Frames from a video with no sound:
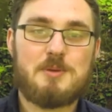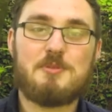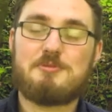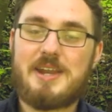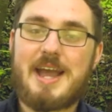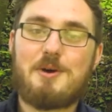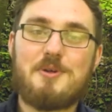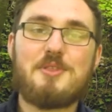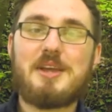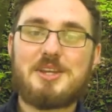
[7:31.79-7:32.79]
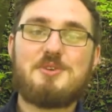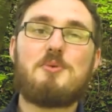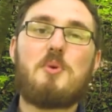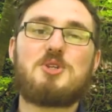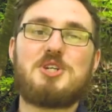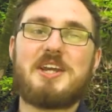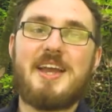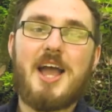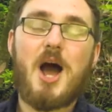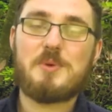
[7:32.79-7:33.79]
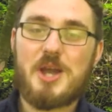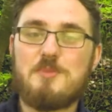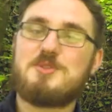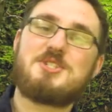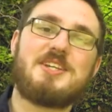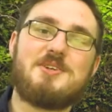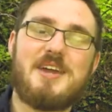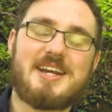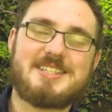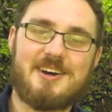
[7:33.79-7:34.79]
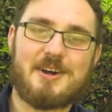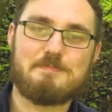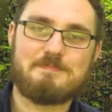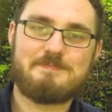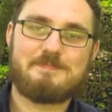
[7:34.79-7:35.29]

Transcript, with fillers: But for now, thank you for watching, and we hope to see you next time.